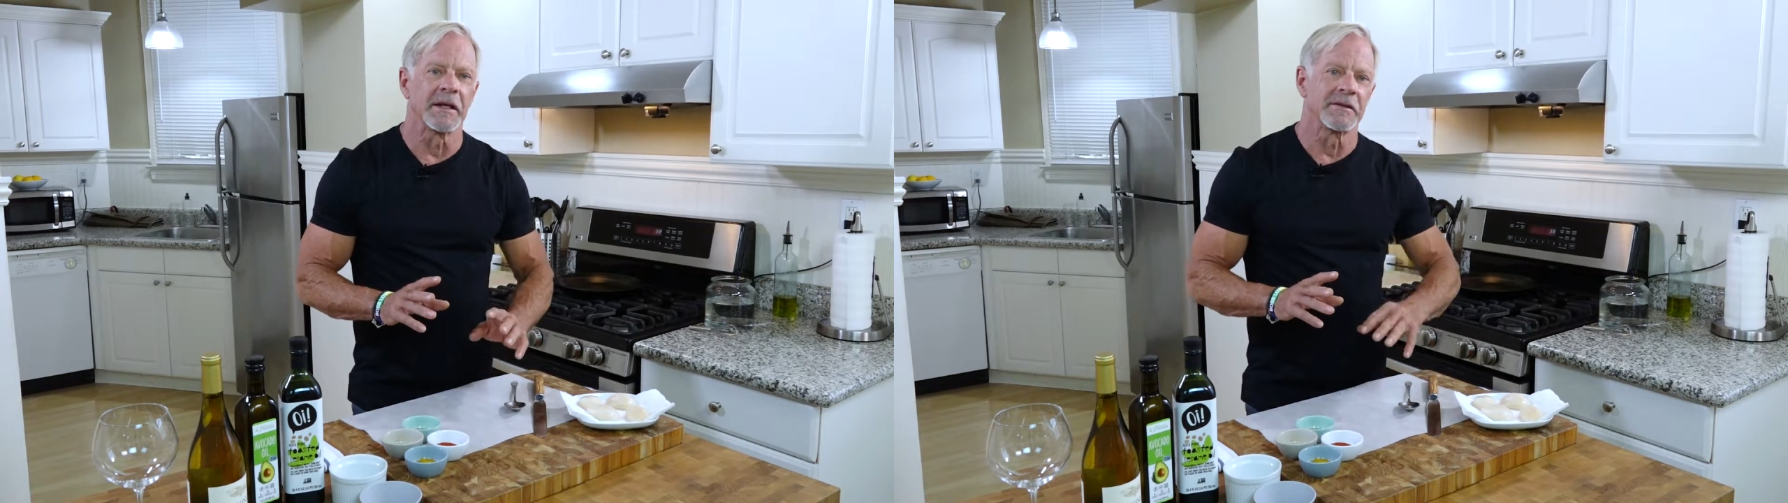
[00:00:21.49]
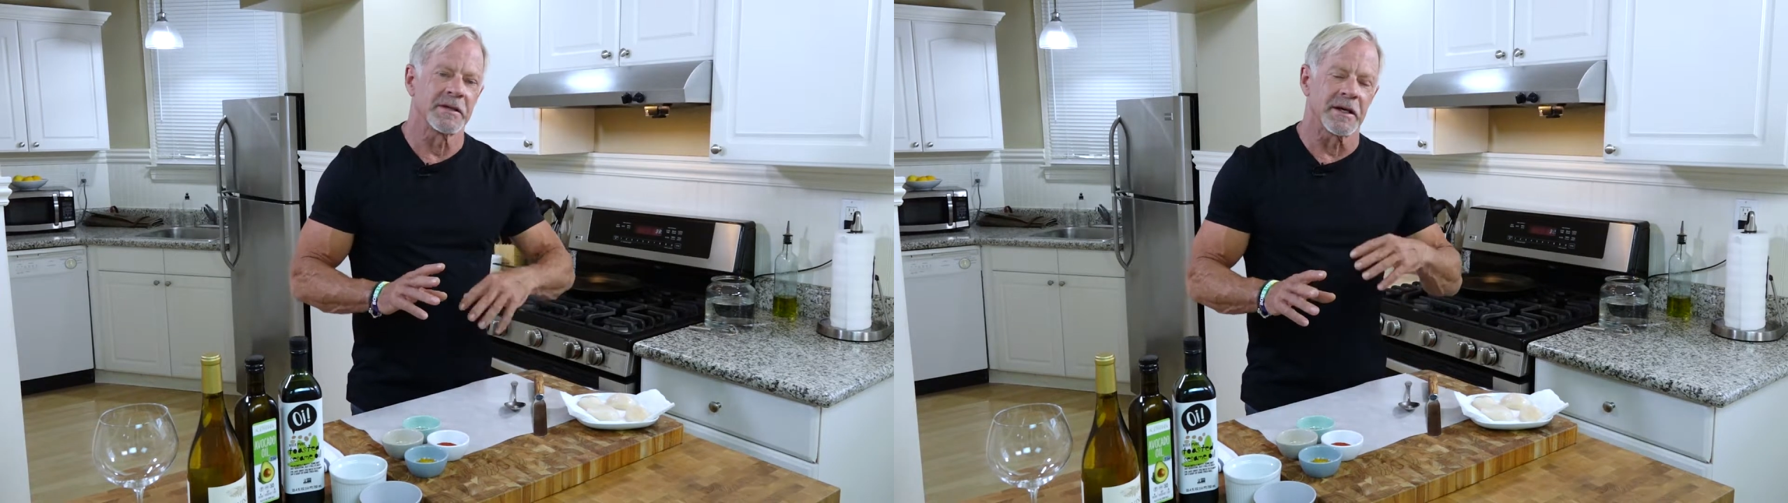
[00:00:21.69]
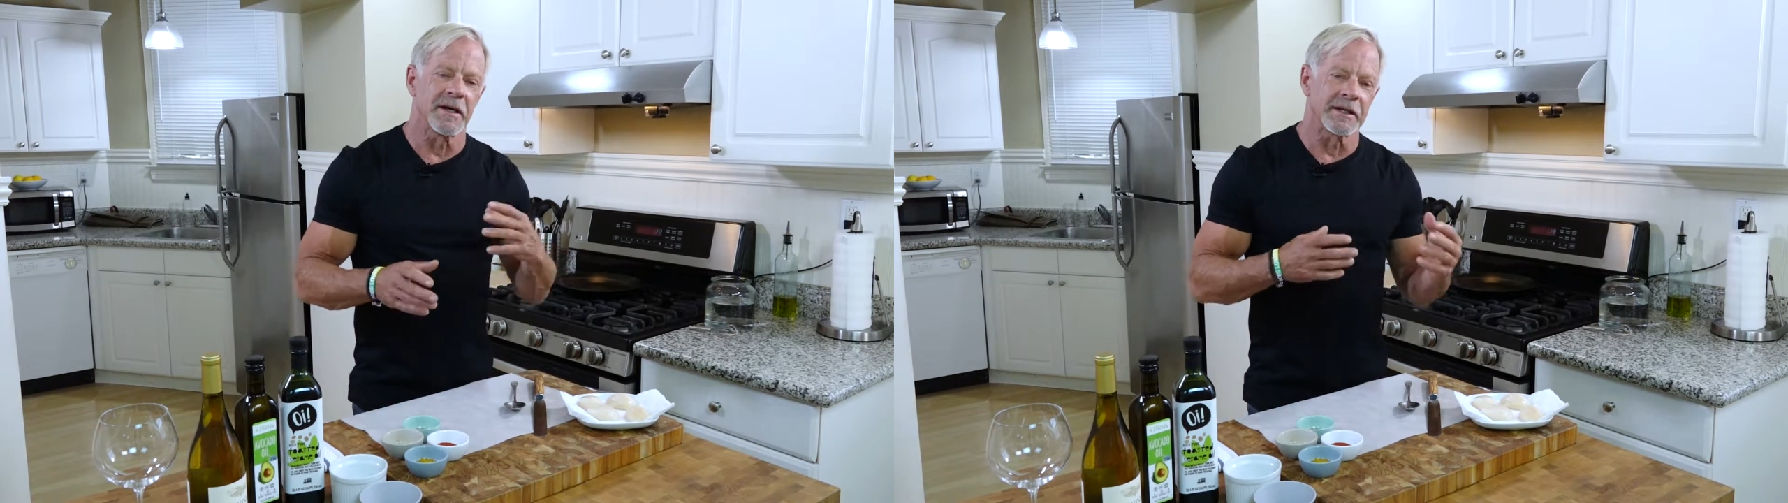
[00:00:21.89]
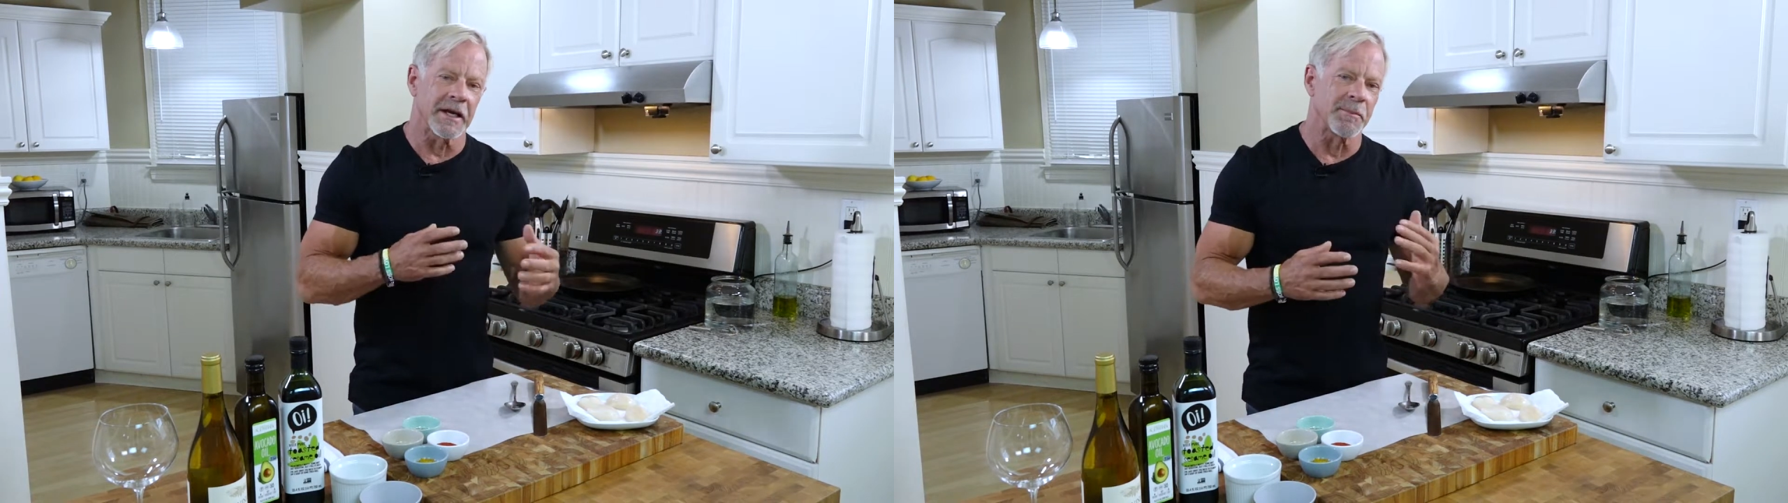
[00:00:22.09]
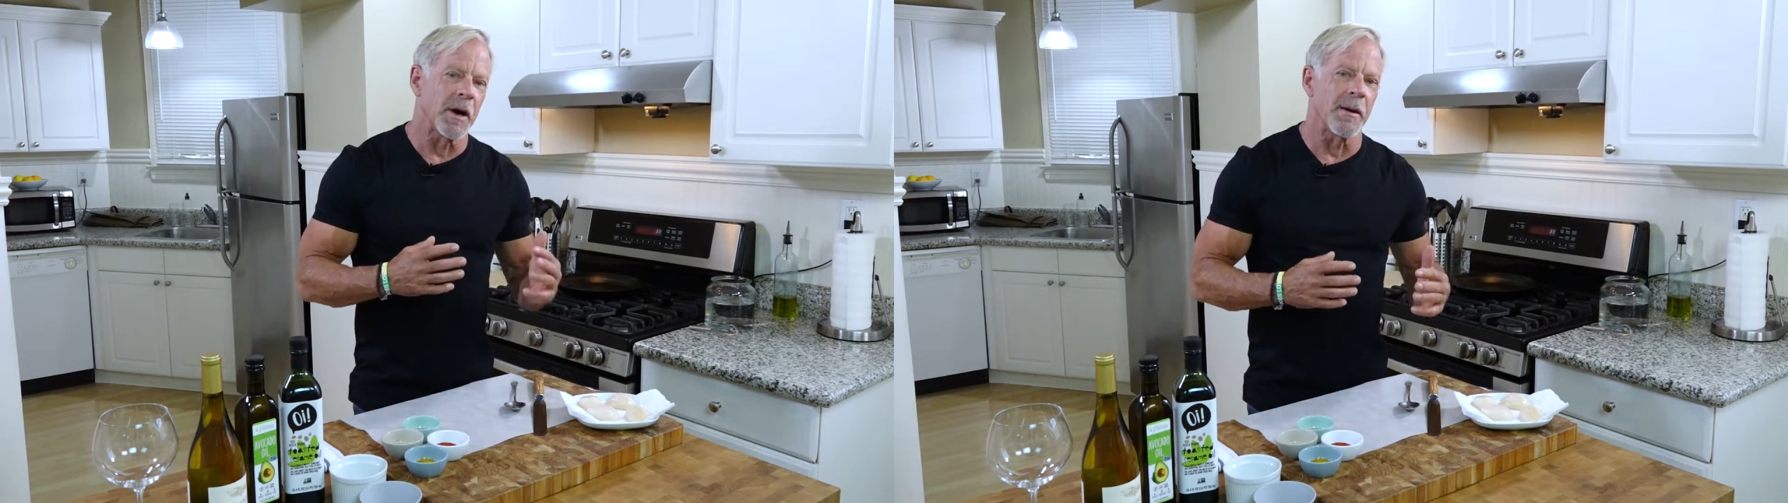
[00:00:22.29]
it
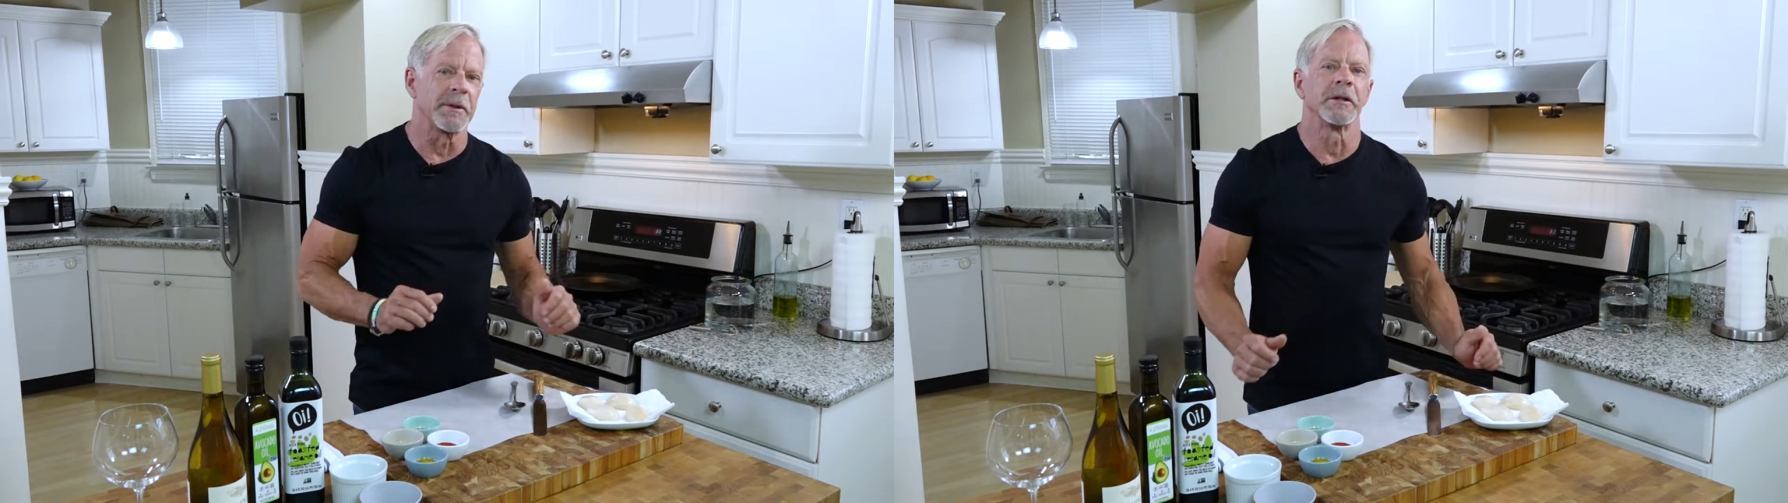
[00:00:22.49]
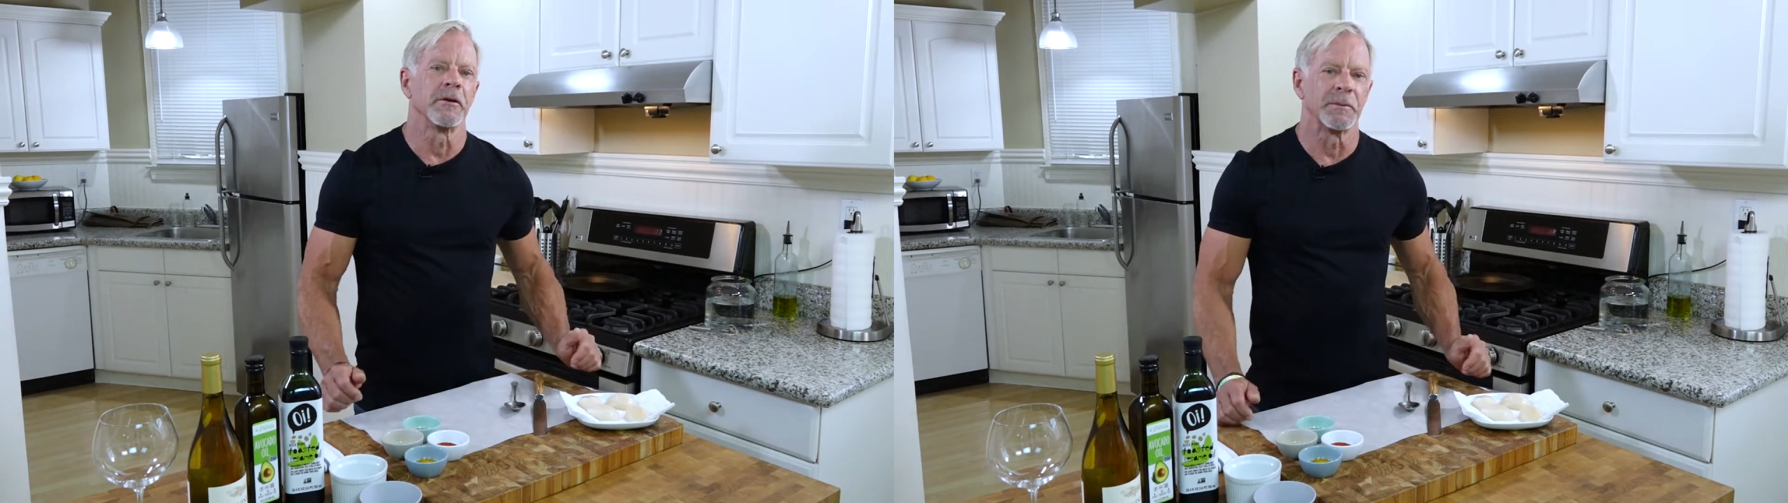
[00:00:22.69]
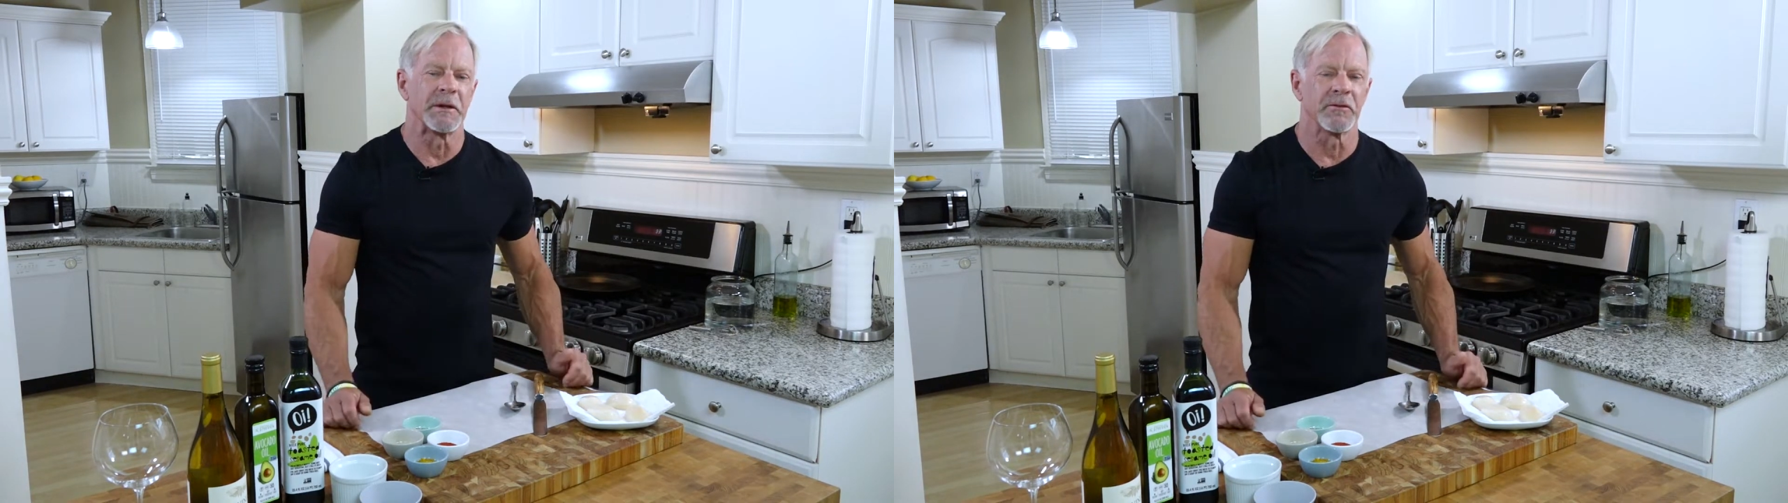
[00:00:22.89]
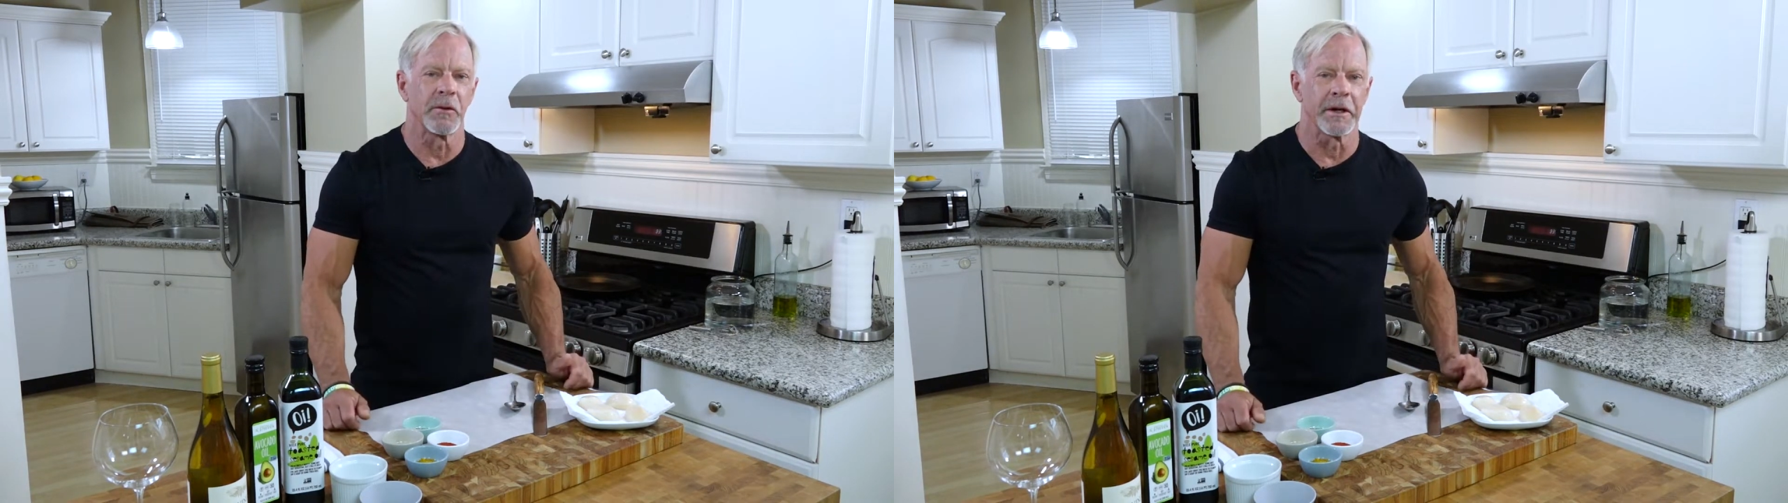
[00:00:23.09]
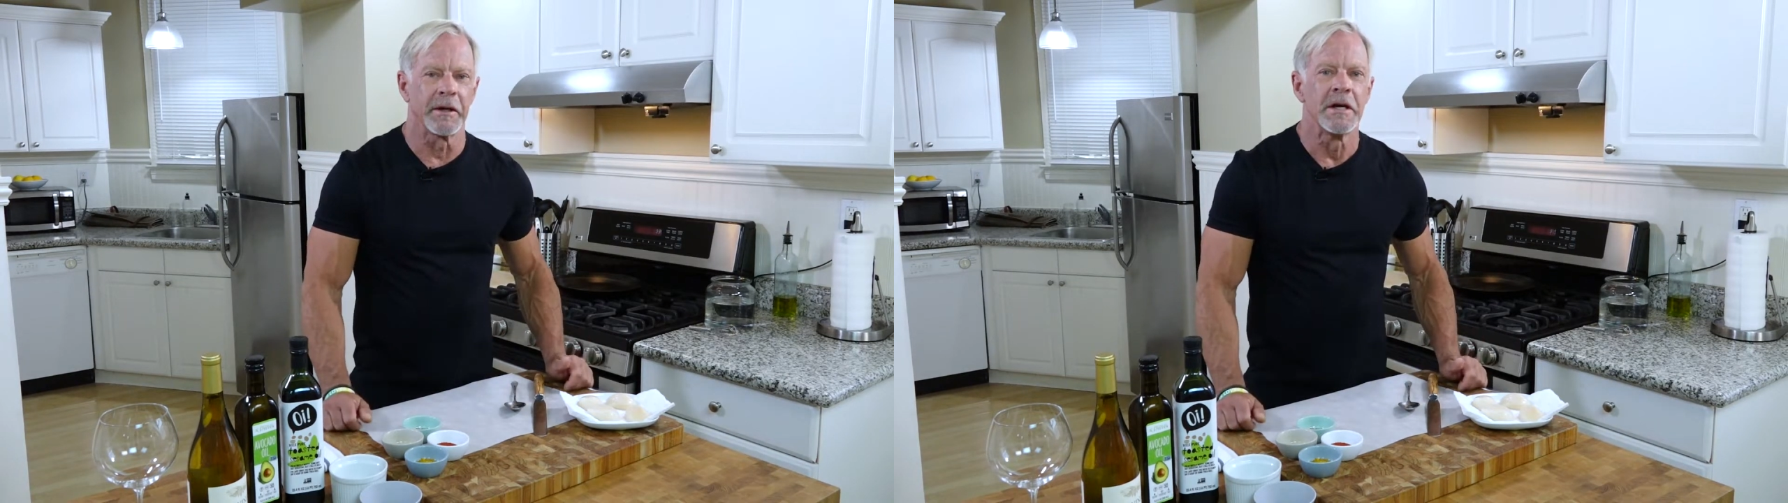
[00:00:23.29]
kind of pop a little bit
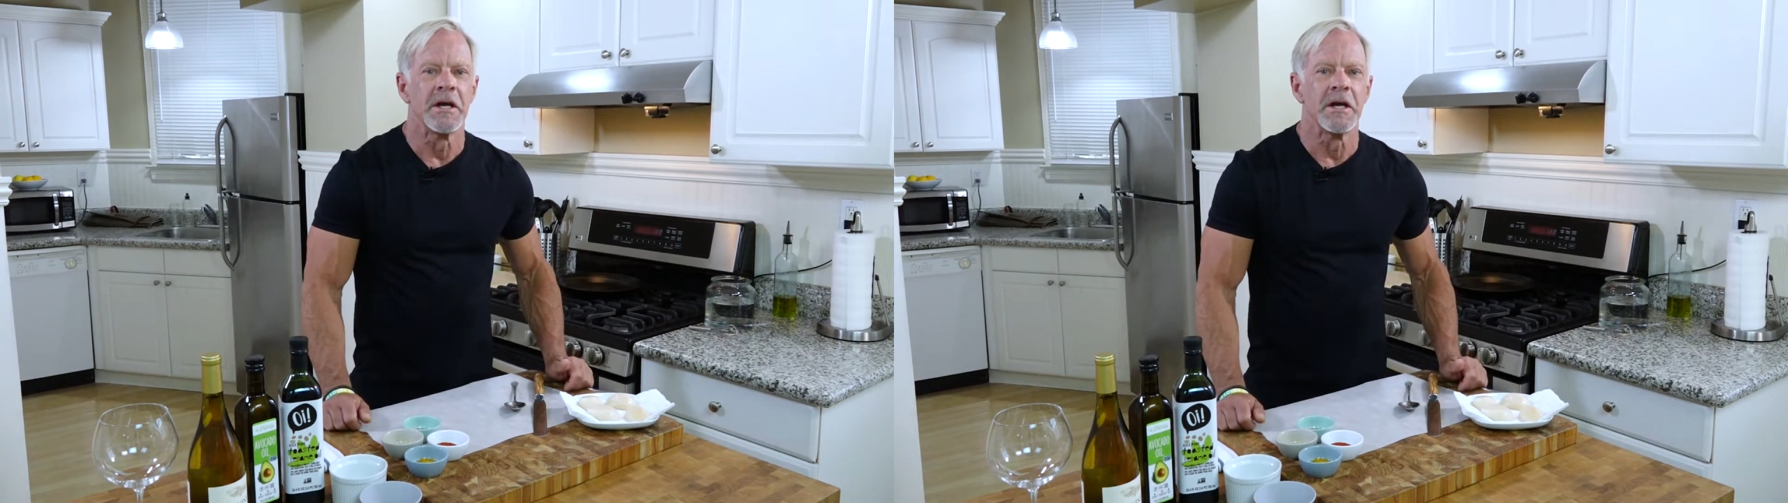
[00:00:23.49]
for you.